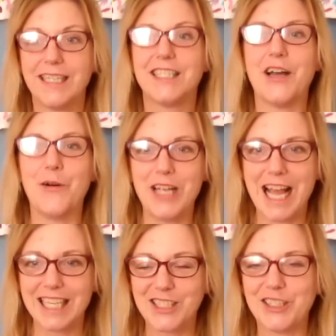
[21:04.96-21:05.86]
So
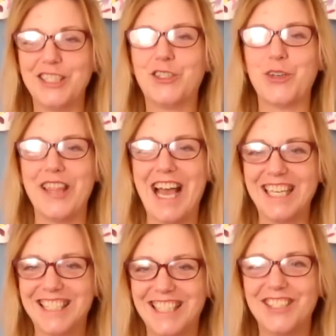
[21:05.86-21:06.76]
yes, you'll enjoy
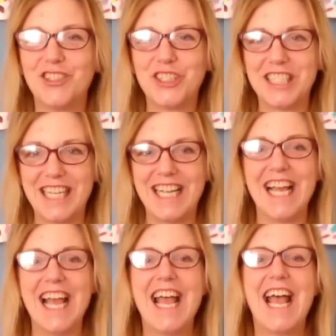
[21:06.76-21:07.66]
that ginger
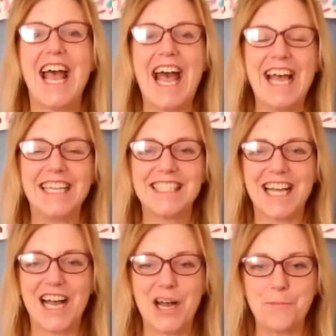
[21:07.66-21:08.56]
tea, and
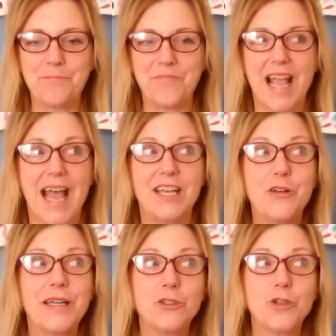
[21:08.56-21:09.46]

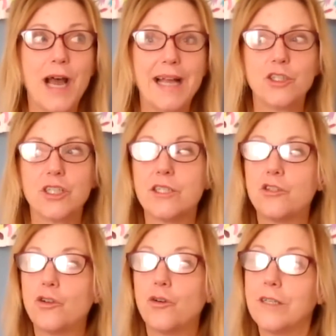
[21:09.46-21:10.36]
you can try
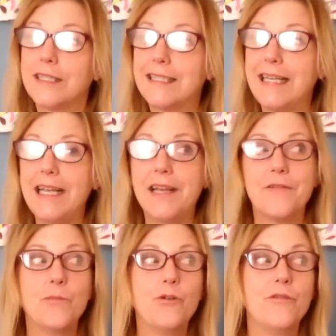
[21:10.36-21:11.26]
see
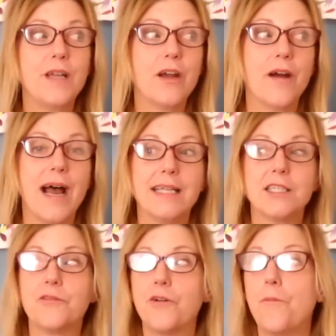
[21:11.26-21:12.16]
if moving your
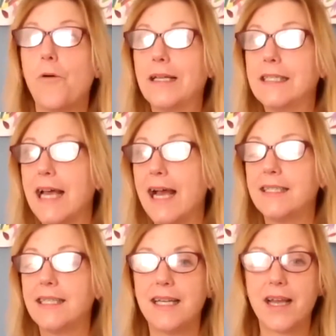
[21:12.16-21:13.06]
eyes from one side
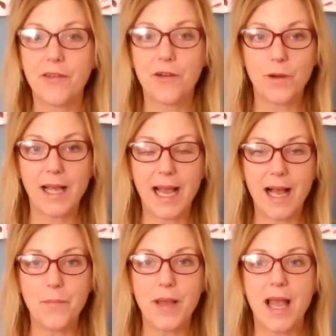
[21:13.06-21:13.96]
to the other will help.